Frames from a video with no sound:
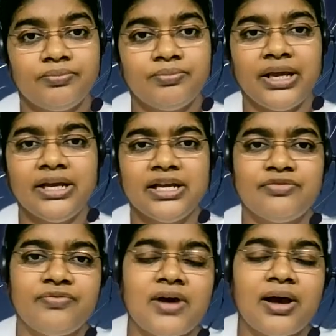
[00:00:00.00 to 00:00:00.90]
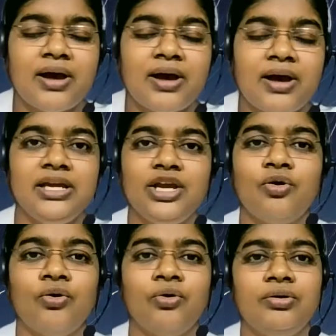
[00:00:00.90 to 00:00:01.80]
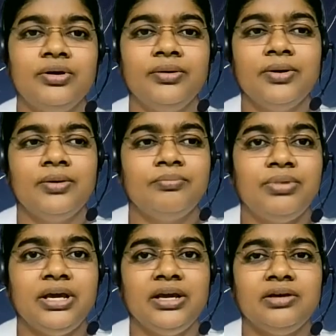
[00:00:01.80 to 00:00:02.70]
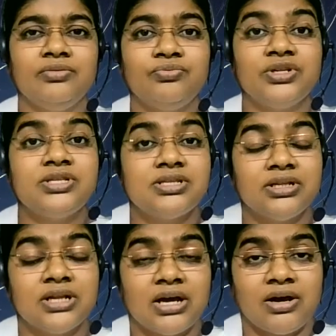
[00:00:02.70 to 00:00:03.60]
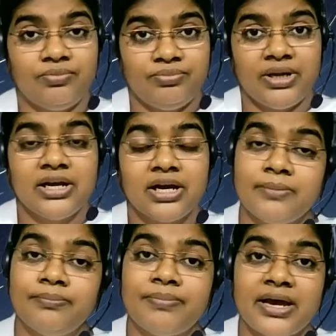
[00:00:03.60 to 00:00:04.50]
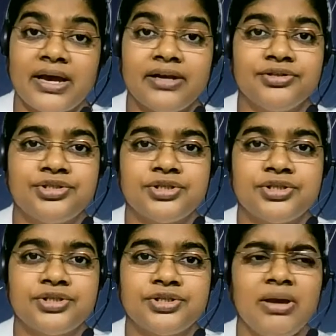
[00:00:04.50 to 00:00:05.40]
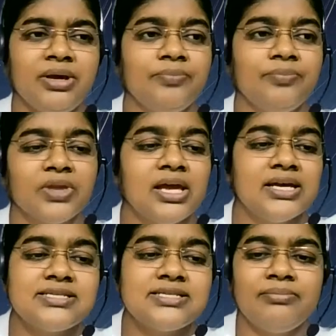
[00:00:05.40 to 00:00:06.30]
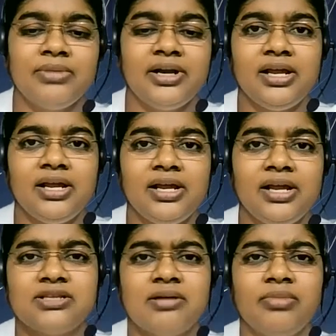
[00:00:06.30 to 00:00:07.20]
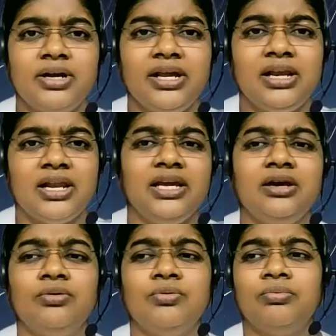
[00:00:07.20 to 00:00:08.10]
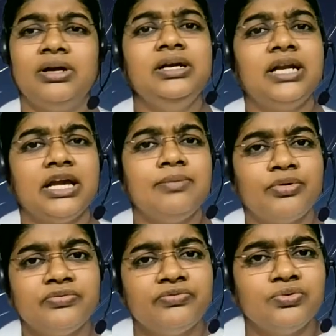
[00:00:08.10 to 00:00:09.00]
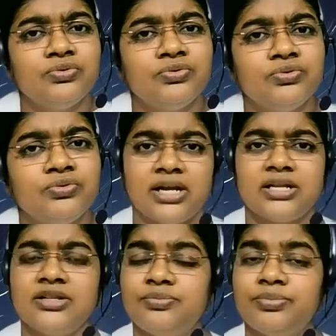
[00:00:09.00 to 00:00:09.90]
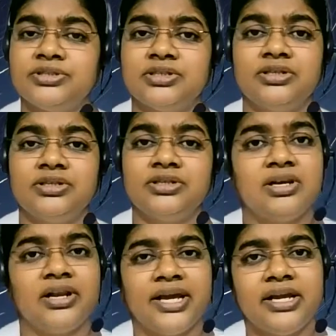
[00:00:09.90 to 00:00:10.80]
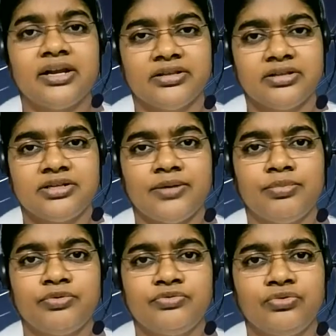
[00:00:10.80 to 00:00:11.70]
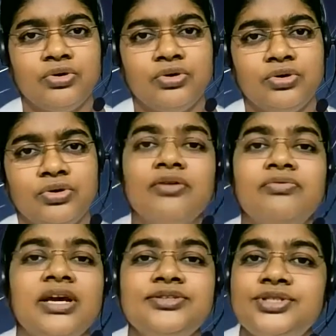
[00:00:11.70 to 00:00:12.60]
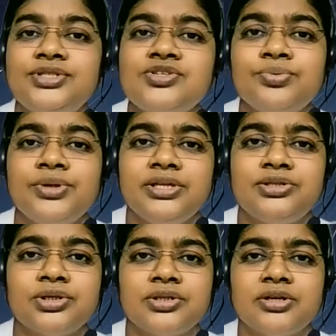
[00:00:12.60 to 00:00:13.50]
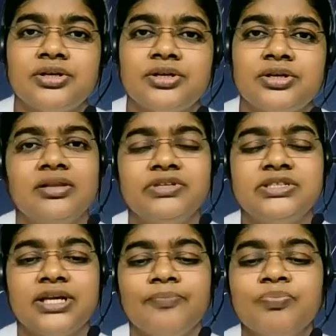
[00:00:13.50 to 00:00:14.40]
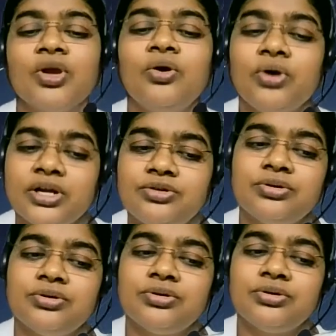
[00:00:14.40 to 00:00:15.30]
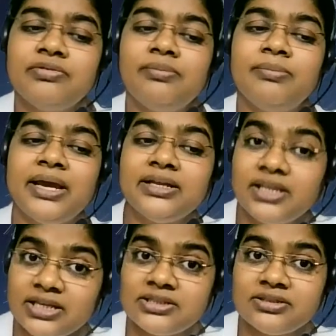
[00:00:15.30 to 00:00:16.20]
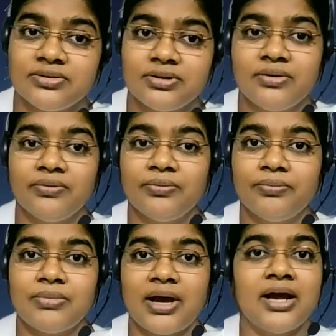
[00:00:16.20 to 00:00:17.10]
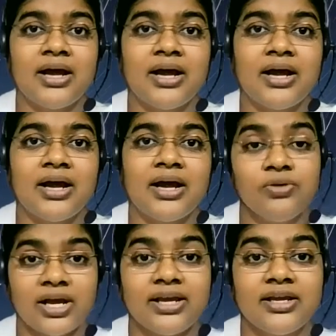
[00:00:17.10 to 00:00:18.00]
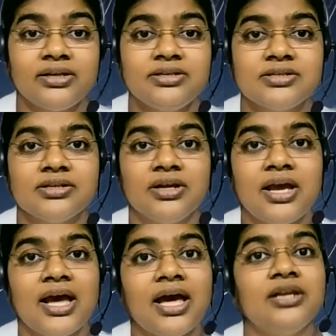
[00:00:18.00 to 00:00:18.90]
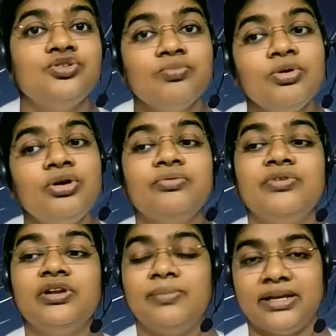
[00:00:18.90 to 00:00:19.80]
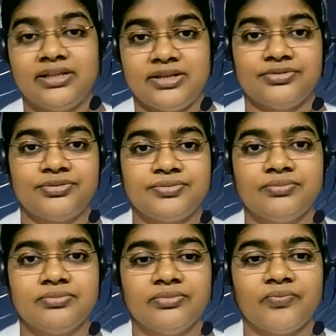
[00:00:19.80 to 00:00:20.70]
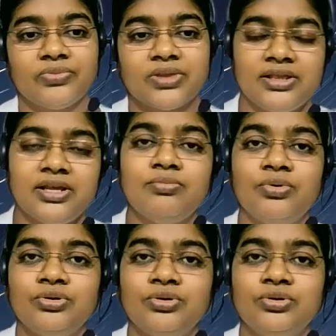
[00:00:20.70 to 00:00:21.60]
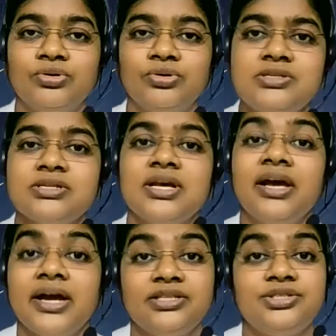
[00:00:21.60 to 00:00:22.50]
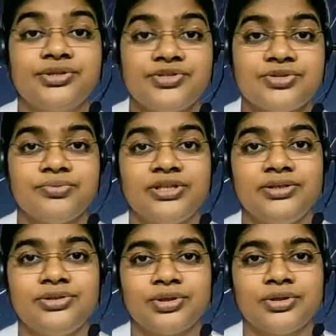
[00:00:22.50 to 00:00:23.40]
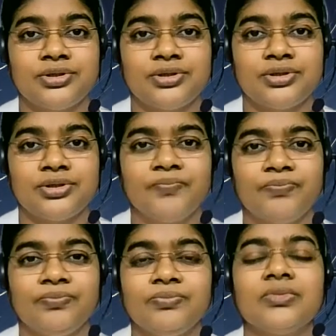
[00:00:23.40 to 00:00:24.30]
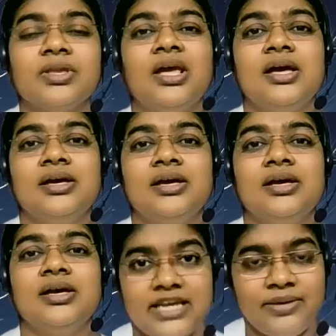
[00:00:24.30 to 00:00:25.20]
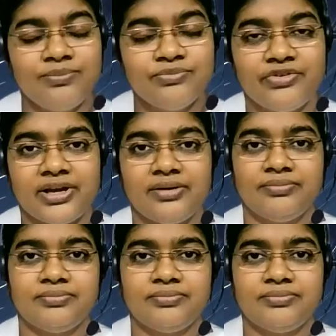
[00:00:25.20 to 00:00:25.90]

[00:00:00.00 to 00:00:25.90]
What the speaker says: being in a family or being with in a companionship, maybe somebody like one type of food and another person doesn't like another type of food. We adjust with each other and we say, okay, today we will make this and you like it, and tomorrow we'll make this, and then both of us adjust with each other. Same way,